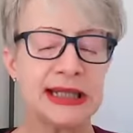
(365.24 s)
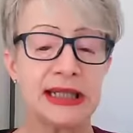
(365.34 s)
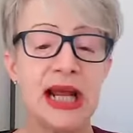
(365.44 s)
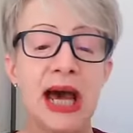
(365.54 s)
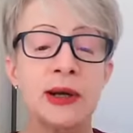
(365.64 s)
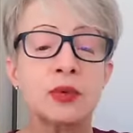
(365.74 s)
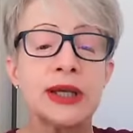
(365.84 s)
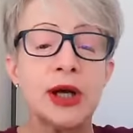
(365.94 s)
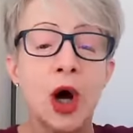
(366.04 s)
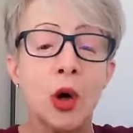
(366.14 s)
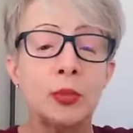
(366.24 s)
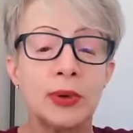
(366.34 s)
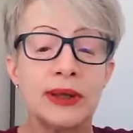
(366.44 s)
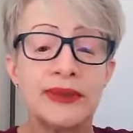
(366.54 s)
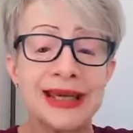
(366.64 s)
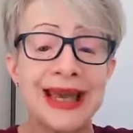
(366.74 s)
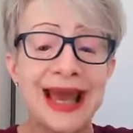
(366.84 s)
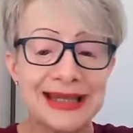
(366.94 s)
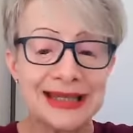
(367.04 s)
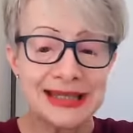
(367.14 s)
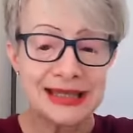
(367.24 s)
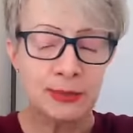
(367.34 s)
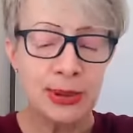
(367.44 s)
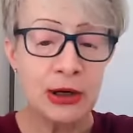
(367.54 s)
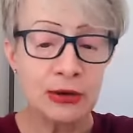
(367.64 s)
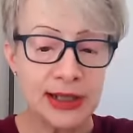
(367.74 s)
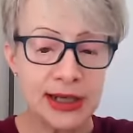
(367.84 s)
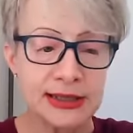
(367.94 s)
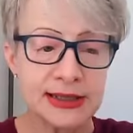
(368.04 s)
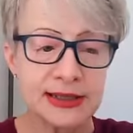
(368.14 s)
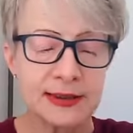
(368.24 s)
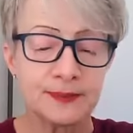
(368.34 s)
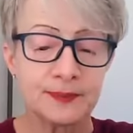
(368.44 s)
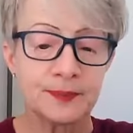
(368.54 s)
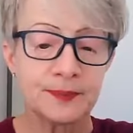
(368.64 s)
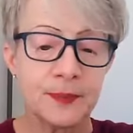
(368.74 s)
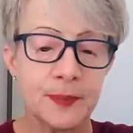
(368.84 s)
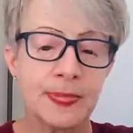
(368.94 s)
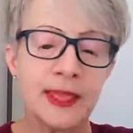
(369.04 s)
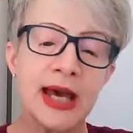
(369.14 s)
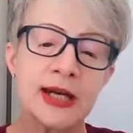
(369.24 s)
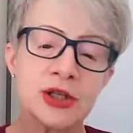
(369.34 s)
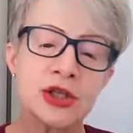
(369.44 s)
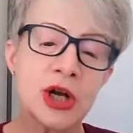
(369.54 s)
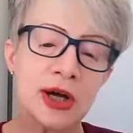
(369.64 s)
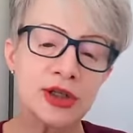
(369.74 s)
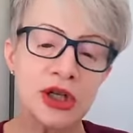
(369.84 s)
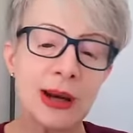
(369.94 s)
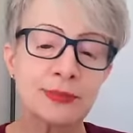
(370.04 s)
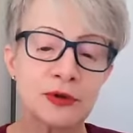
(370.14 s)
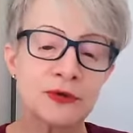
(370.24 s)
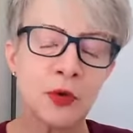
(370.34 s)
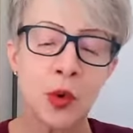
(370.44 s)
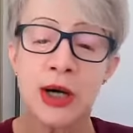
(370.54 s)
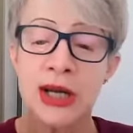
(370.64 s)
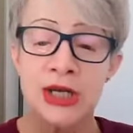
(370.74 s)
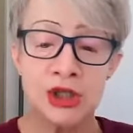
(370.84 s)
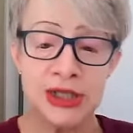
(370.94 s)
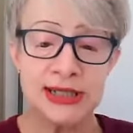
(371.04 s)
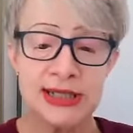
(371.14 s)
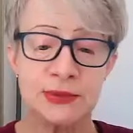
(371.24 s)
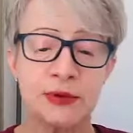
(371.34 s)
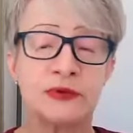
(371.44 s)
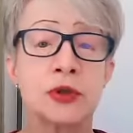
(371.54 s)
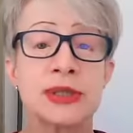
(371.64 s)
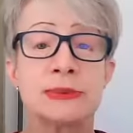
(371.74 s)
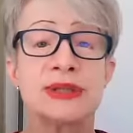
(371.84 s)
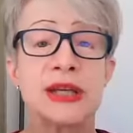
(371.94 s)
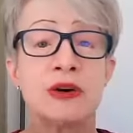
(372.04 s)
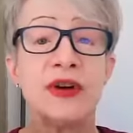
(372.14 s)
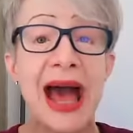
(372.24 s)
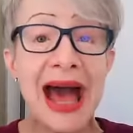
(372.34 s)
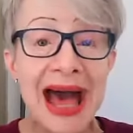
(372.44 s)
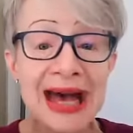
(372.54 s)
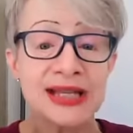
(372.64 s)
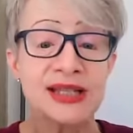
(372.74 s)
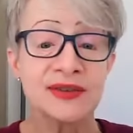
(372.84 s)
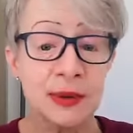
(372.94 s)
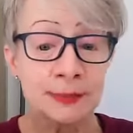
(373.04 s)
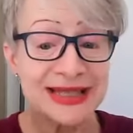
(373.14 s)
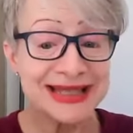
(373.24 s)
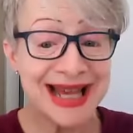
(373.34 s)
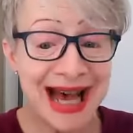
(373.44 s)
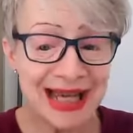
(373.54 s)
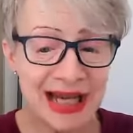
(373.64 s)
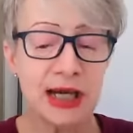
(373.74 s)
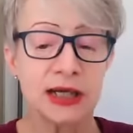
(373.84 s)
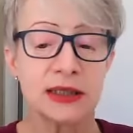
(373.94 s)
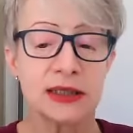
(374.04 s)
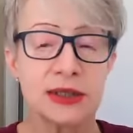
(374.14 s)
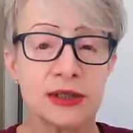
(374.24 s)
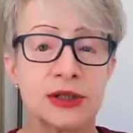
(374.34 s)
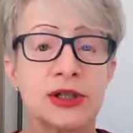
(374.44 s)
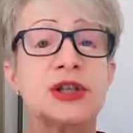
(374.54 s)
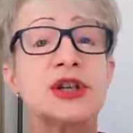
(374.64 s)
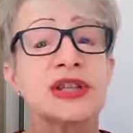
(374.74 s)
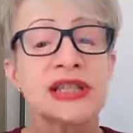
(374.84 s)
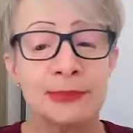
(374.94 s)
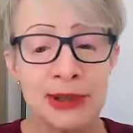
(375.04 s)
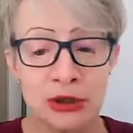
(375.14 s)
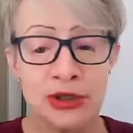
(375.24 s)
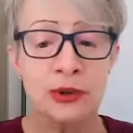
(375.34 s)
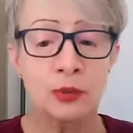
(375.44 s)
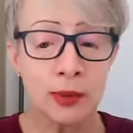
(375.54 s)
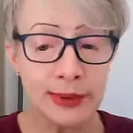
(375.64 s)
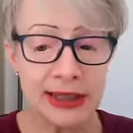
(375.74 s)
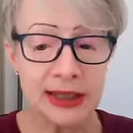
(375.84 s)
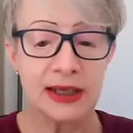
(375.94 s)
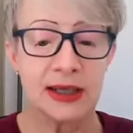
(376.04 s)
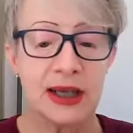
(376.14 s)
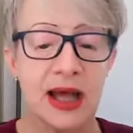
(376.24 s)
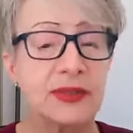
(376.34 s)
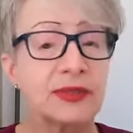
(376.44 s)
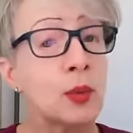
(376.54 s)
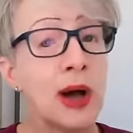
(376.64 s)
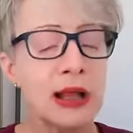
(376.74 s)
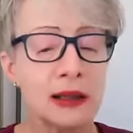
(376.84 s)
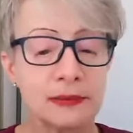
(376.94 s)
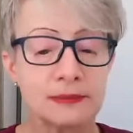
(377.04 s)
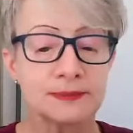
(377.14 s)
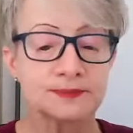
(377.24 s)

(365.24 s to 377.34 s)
Eden and reopen the gates to paradise. And in John chapter 4, Jesus reveals himself as the Messiah to the Samaritan woman at the well.